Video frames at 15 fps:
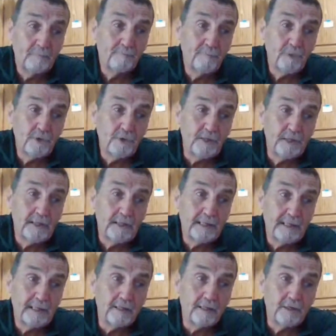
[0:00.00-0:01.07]
put
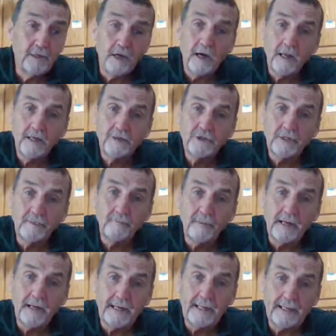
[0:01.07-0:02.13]
the knowledge in
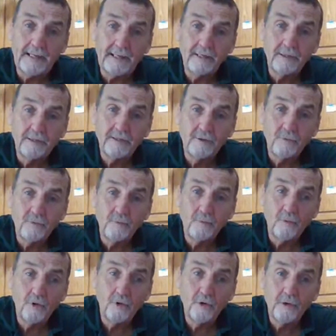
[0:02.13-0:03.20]
my head to
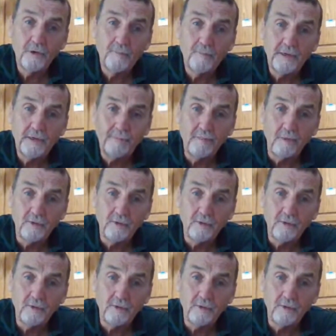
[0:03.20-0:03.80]
warn the people.